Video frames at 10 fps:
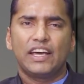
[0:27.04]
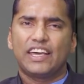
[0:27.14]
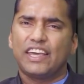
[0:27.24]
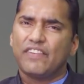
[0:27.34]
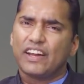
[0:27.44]

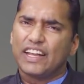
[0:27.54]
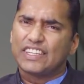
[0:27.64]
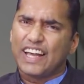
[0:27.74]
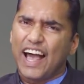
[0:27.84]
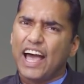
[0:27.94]
Given
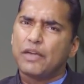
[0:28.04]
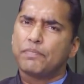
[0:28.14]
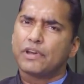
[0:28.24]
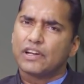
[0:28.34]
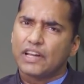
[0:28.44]
its
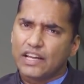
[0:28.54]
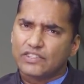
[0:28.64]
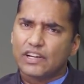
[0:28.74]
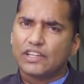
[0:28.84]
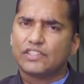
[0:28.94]

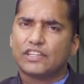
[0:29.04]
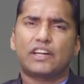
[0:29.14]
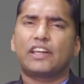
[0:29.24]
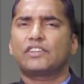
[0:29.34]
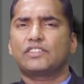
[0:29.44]
hyper-nationalist
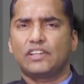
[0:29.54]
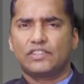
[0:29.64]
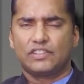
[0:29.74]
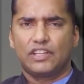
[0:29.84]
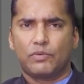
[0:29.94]

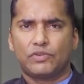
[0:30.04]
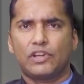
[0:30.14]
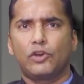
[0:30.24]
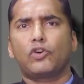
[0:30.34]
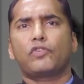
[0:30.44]
credentials, there was
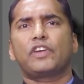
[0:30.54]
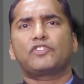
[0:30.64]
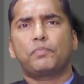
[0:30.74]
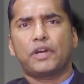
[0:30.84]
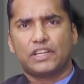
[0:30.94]
a lot of
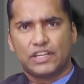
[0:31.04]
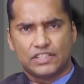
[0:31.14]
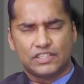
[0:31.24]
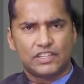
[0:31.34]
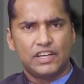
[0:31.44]

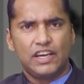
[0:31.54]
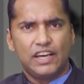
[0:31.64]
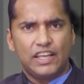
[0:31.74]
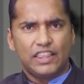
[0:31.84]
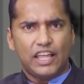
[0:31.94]
expectation
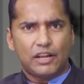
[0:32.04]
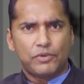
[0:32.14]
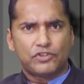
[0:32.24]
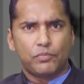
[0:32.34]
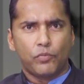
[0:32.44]
that
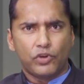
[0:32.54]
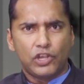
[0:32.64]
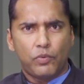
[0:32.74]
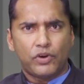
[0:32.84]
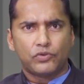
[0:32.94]
Mr.
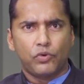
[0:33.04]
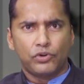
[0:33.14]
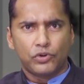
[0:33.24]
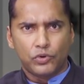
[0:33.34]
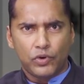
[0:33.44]
Modi was
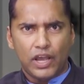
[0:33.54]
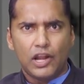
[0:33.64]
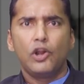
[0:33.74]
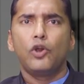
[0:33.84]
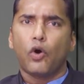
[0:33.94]
going to do a
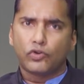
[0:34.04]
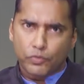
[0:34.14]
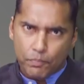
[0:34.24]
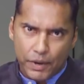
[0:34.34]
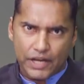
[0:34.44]
lot
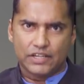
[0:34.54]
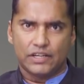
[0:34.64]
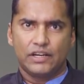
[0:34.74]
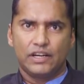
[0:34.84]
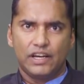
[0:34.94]

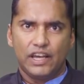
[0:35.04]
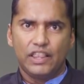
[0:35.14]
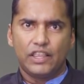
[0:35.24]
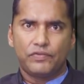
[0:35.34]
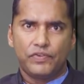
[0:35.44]
better
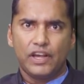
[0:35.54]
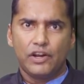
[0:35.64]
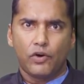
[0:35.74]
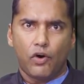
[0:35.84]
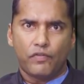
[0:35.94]
in the
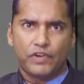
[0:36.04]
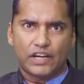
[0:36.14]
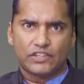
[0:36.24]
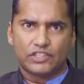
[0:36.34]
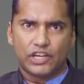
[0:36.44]
field of
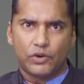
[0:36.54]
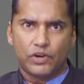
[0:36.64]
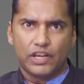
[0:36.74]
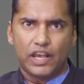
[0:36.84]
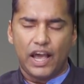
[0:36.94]
national
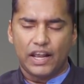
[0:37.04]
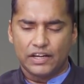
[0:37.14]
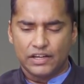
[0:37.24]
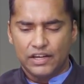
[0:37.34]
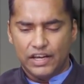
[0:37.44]
security
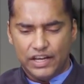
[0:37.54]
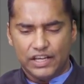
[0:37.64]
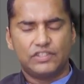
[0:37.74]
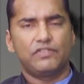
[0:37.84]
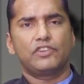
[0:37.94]
and
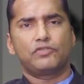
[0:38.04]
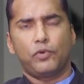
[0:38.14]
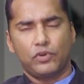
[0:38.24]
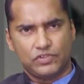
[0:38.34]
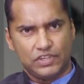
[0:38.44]
India's defense
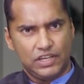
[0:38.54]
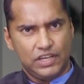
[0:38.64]
policy.